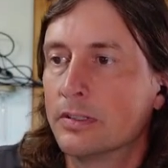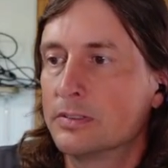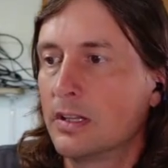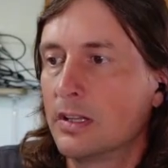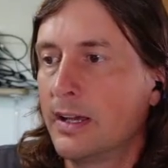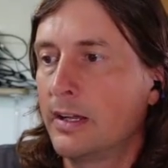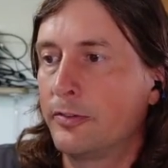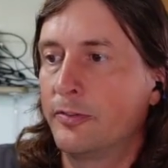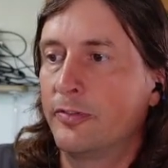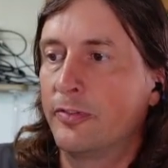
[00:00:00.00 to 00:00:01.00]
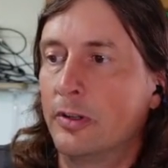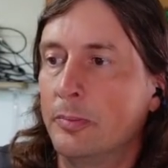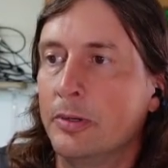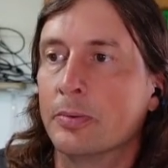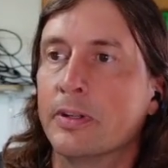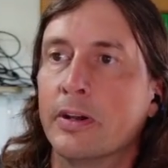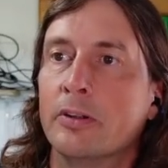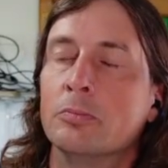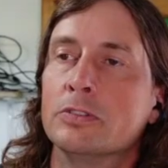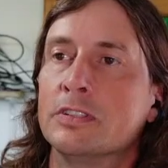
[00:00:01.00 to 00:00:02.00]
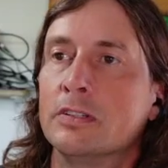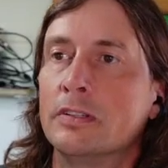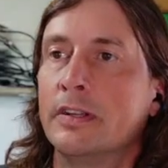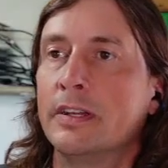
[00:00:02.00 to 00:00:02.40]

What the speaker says: There's a lot of fun people down in Brazil,